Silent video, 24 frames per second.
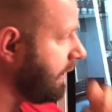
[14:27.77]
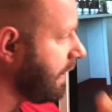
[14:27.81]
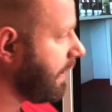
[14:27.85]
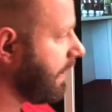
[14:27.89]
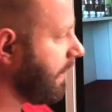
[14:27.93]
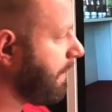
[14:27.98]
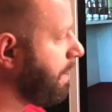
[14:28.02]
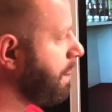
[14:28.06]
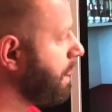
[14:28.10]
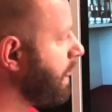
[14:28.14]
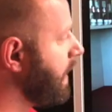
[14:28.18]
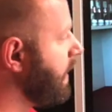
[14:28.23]

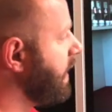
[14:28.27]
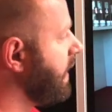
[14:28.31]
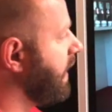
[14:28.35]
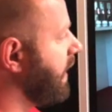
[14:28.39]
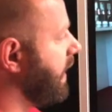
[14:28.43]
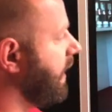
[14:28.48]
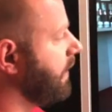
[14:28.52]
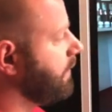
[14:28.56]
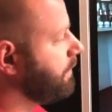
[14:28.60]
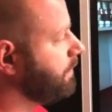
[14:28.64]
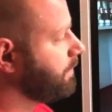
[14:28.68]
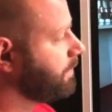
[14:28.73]
Okay.
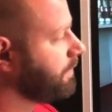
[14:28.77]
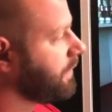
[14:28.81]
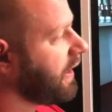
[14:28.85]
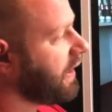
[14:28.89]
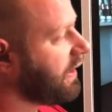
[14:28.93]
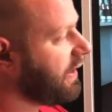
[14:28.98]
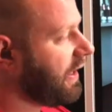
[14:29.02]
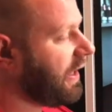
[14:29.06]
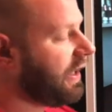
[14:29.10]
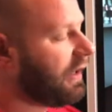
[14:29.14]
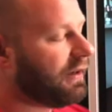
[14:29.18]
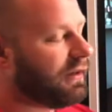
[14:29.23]

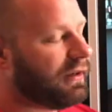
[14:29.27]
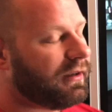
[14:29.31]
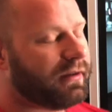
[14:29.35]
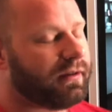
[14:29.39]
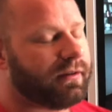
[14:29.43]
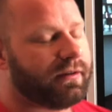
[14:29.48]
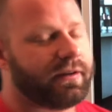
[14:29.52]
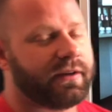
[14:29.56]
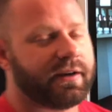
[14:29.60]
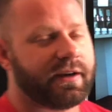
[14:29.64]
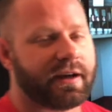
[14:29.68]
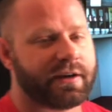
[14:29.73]
And then
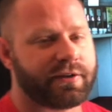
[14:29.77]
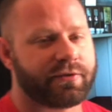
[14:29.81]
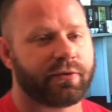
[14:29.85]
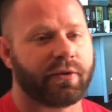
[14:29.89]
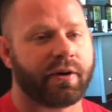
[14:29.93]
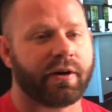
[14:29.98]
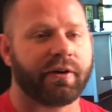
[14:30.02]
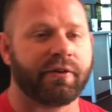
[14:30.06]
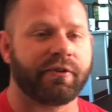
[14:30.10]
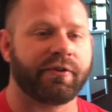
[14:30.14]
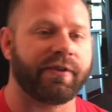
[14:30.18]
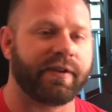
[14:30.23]
if you guys
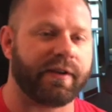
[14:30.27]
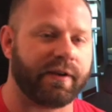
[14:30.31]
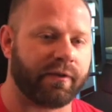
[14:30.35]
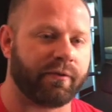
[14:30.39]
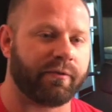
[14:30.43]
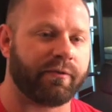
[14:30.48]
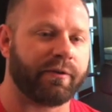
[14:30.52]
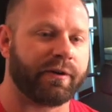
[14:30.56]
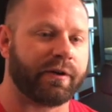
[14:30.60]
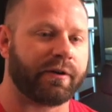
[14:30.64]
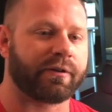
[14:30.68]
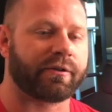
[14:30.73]
want to see a
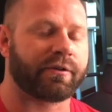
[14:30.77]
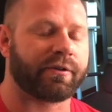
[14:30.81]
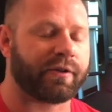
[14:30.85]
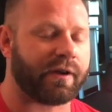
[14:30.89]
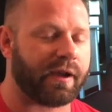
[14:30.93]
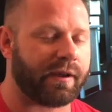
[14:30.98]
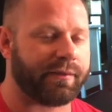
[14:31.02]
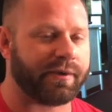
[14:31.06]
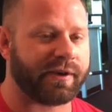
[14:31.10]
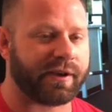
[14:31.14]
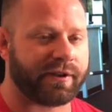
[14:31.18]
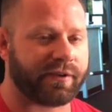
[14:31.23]
real
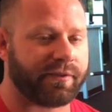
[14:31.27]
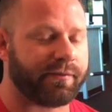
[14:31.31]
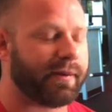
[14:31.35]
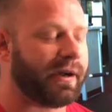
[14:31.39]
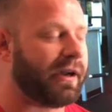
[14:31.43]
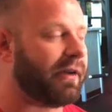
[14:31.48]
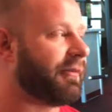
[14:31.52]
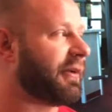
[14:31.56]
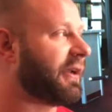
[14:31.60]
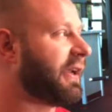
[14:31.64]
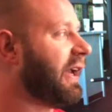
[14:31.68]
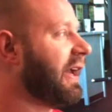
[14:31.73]
crime against
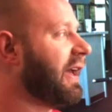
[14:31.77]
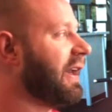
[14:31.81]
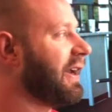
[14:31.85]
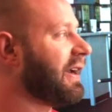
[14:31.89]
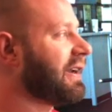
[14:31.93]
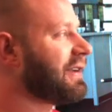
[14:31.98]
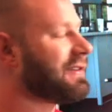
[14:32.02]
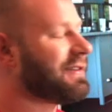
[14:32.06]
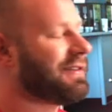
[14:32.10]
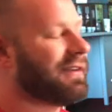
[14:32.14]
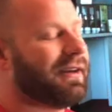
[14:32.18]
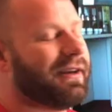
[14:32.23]

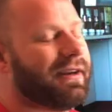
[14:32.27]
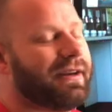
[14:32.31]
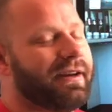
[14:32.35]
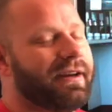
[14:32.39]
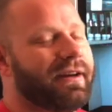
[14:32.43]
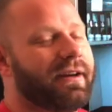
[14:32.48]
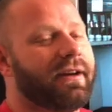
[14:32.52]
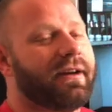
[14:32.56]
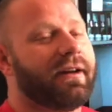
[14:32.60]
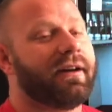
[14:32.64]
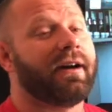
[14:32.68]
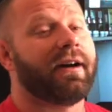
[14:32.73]
biomechanics,
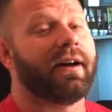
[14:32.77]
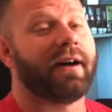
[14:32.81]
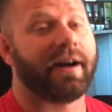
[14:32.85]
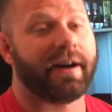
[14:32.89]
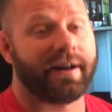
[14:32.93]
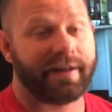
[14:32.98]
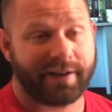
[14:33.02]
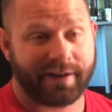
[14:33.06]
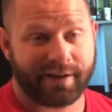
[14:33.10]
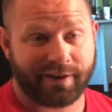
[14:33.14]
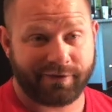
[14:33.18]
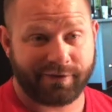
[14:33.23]
I
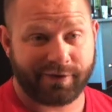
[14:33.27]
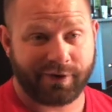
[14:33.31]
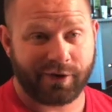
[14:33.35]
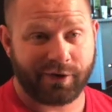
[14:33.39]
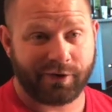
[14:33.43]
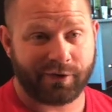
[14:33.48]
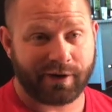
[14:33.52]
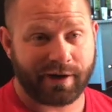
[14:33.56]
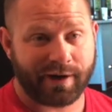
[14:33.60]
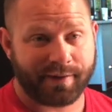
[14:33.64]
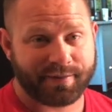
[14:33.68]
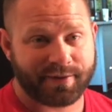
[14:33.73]
did a few
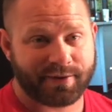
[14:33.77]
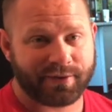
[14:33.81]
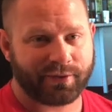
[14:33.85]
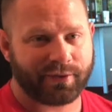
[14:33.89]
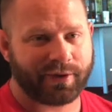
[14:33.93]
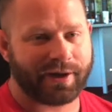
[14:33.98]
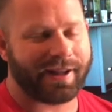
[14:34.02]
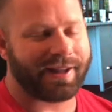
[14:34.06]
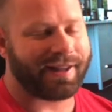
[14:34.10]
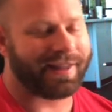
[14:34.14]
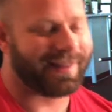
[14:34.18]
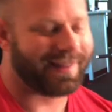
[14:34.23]
reps
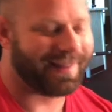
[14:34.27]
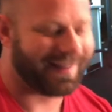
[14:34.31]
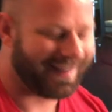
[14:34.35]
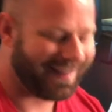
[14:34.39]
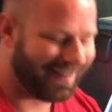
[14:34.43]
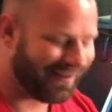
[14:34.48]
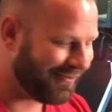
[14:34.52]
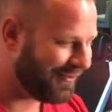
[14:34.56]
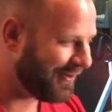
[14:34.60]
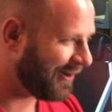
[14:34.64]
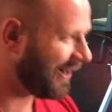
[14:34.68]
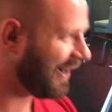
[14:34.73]
with
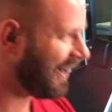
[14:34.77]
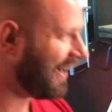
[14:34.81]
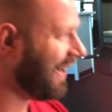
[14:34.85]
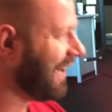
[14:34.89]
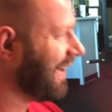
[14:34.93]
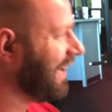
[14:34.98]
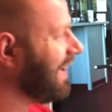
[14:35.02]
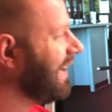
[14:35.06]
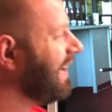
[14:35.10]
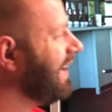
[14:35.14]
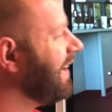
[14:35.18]
the bar.